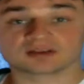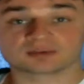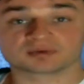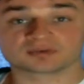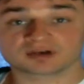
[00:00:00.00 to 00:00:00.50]

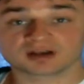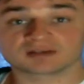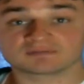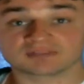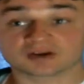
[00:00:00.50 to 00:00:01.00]
prosody
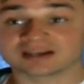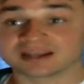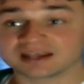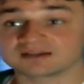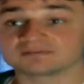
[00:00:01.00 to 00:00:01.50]
of their
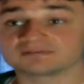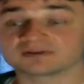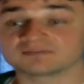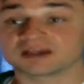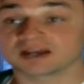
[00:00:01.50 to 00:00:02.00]
native
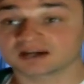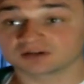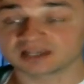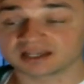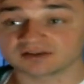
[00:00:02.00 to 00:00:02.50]

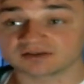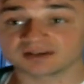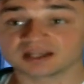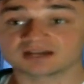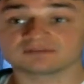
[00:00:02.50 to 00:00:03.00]

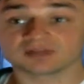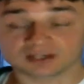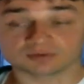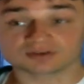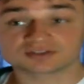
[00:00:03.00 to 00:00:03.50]

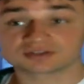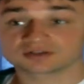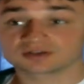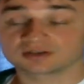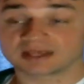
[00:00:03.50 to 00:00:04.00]
language.
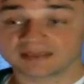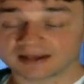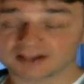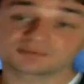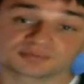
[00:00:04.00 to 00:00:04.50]
That
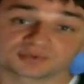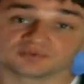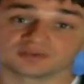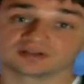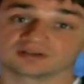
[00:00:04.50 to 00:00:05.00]
has been proven.
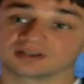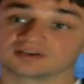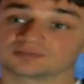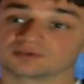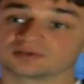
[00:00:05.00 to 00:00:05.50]
There's
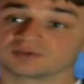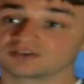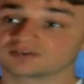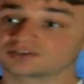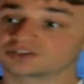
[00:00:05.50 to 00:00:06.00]
been
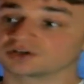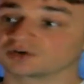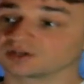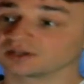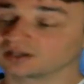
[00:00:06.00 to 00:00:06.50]
research
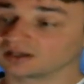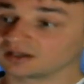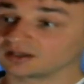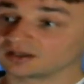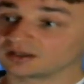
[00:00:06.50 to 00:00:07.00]
showing.
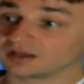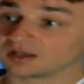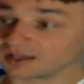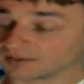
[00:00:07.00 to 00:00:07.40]
Again, I